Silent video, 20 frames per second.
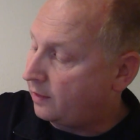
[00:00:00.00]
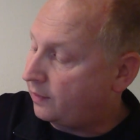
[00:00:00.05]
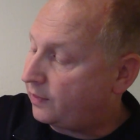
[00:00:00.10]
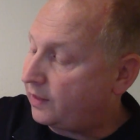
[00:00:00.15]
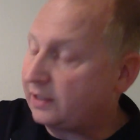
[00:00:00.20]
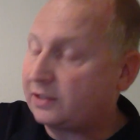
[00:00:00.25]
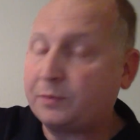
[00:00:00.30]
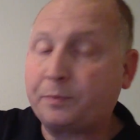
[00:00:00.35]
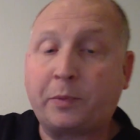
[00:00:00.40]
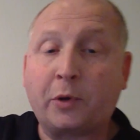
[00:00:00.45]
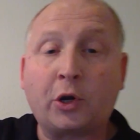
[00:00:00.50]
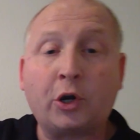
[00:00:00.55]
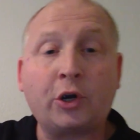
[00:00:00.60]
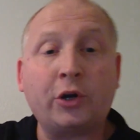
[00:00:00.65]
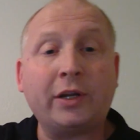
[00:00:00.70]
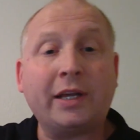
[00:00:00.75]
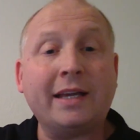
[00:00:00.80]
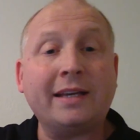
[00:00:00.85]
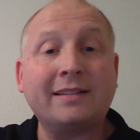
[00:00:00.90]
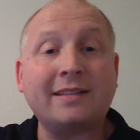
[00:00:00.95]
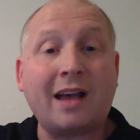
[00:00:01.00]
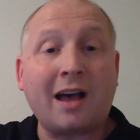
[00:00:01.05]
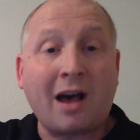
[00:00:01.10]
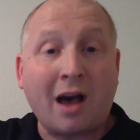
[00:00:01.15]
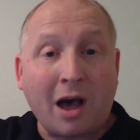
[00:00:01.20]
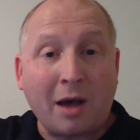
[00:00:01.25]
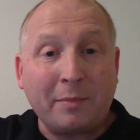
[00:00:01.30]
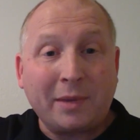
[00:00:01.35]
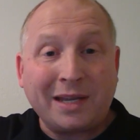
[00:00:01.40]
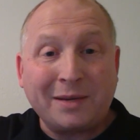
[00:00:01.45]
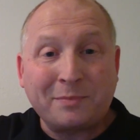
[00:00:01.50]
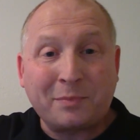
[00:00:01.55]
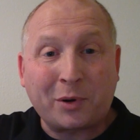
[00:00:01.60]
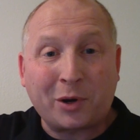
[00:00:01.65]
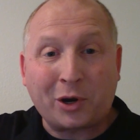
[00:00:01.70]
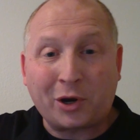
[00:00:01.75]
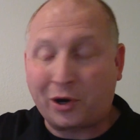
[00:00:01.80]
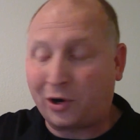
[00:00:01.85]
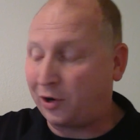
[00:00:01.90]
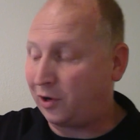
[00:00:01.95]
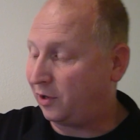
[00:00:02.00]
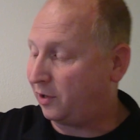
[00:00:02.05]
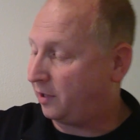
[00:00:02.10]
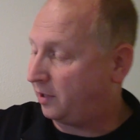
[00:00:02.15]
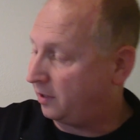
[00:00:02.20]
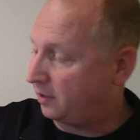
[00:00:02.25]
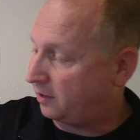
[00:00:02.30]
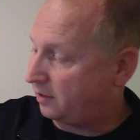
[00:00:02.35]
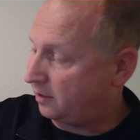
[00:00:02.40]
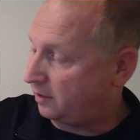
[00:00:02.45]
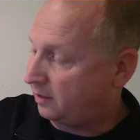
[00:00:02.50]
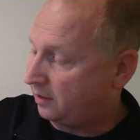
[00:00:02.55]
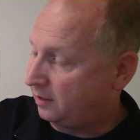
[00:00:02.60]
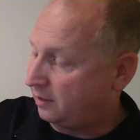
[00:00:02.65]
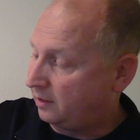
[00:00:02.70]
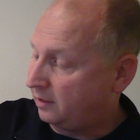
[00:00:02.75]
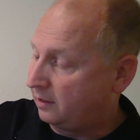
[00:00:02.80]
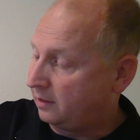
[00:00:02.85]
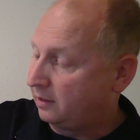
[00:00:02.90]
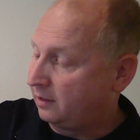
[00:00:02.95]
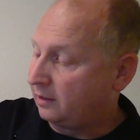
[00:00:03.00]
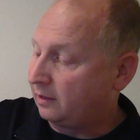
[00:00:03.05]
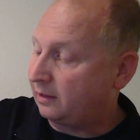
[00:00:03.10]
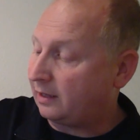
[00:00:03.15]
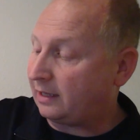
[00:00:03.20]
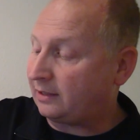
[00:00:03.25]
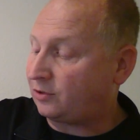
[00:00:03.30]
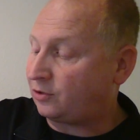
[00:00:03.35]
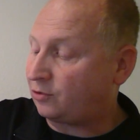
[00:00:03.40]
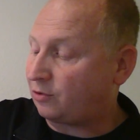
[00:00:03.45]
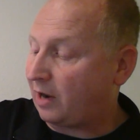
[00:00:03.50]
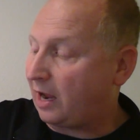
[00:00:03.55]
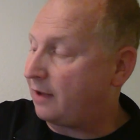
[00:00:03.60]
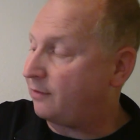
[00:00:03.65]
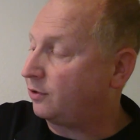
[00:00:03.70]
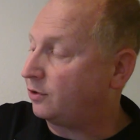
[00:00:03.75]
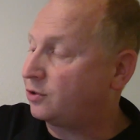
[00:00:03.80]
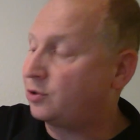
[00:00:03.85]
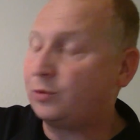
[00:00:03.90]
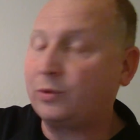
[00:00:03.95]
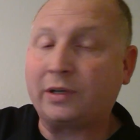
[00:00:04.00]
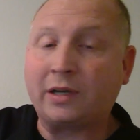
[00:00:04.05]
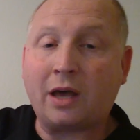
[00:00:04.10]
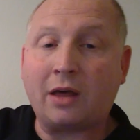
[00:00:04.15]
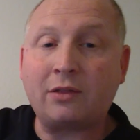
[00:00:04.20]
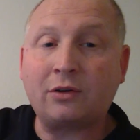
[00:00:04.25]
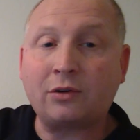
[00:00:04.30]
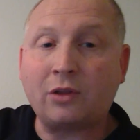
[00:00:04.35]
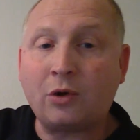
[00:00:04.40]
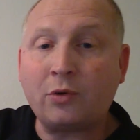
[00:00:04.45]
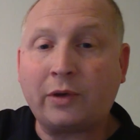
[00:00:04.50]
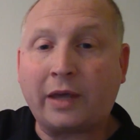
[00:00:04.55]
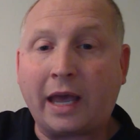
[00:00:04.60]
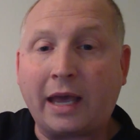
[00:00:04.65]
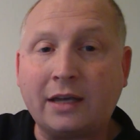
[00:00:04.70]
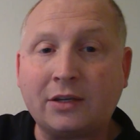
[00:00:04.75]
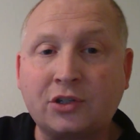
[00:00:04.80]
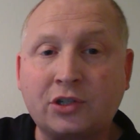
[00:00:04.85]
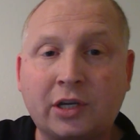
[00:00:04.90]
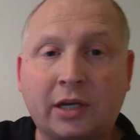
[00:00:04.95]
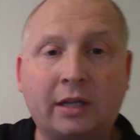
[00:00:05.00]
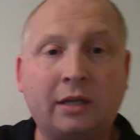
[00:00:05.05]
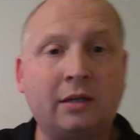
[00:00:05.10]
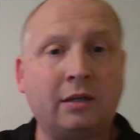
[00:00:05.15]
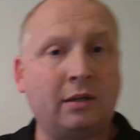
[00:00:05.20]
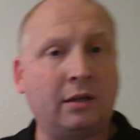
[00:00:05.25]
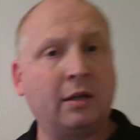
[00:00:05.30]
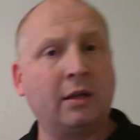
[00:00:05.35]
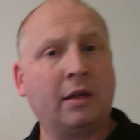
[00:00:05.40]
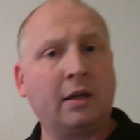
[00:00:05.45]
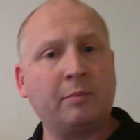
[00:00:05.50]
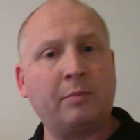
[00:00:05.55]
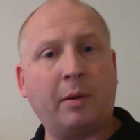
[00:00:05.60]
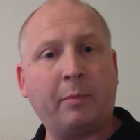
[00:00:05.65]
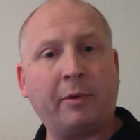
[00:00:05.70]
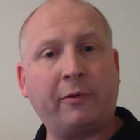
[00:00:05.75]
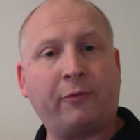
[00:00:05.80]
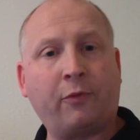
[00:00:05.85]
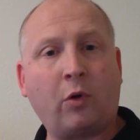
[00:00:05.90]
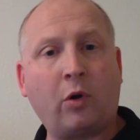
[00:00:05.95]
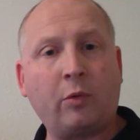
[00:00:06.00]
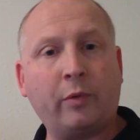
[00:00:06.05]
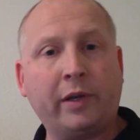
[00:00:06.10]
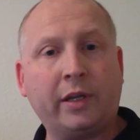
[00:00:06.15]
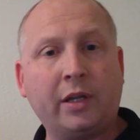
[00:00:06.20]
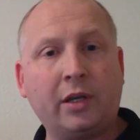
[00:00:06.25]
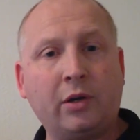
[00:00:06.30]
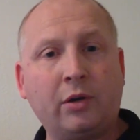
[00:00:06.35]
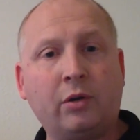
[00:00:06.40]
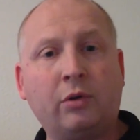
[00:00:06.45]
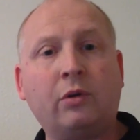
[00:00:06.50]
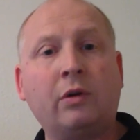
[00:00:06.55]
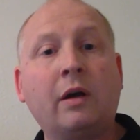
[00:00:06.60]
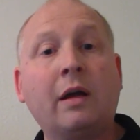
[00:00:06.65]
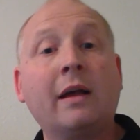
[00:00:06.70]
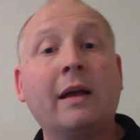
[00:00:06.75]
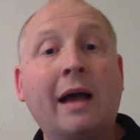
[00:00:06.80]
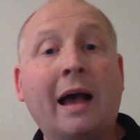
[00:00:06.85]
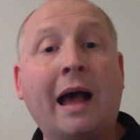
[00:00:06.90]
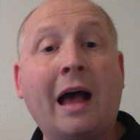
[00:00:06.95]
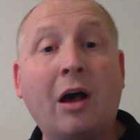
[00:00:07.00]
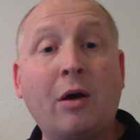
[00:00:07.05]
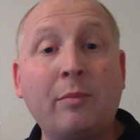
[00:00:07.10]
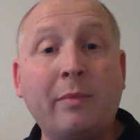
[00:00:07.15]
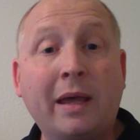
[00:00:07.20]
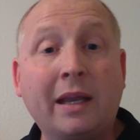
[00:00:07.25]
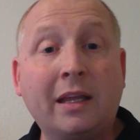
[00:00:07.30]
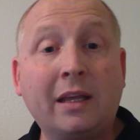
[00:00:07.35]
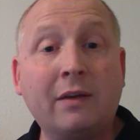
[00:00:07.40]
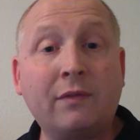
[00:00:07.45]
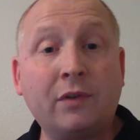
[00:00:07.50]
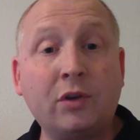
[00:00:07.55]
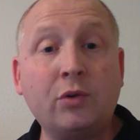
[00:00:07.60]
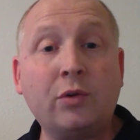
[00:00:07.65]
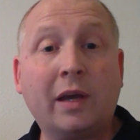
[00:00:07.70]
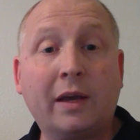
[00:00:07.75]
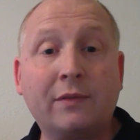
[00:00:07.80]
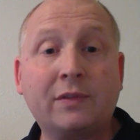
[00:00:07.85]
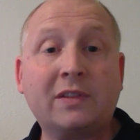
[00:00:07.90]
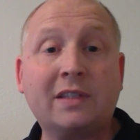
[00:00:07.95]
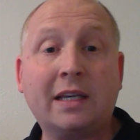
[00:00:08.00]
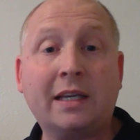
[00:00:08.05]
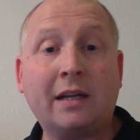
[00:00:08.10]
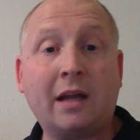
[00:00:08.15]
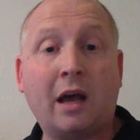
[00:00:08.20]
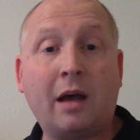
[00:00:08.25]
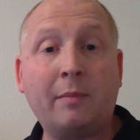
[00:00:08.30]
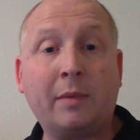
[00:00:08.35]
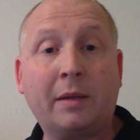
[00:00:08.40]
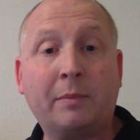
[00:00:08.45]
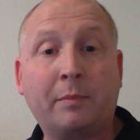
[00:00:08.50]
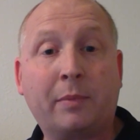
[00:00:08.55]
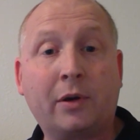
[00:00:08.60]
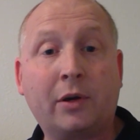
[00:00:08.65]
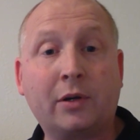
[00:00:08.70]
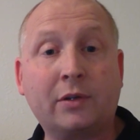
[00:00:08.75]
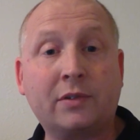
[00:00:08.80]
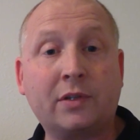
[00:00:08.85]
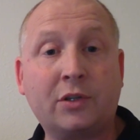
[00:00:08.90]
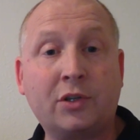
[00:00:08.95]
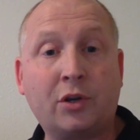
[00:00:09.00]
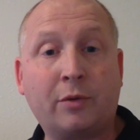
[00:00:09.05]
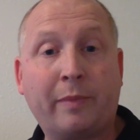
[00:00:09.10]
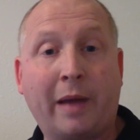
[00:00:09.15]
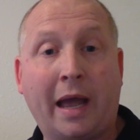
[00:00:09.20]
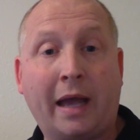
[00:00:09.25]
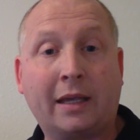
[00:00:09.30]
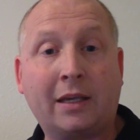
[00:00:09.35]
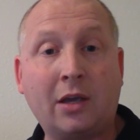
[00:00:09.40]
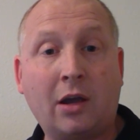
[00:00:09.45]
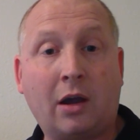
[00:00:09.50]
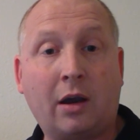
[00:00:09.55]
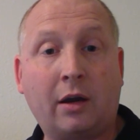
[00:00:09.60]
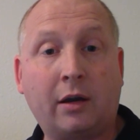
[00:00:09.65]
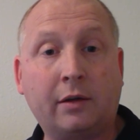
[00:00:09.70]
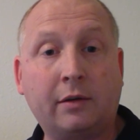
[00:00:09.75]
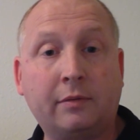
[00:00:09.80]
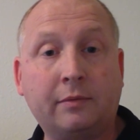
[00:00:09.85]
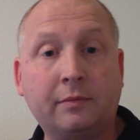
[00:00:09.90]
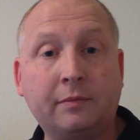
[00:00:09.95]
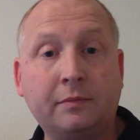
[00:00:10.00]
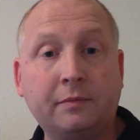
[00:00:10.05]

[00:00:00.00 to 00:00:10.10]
This bird is a hummingbird. Let's travel to another location, but before we do, how many of you have seen hummingbirds in your backyard?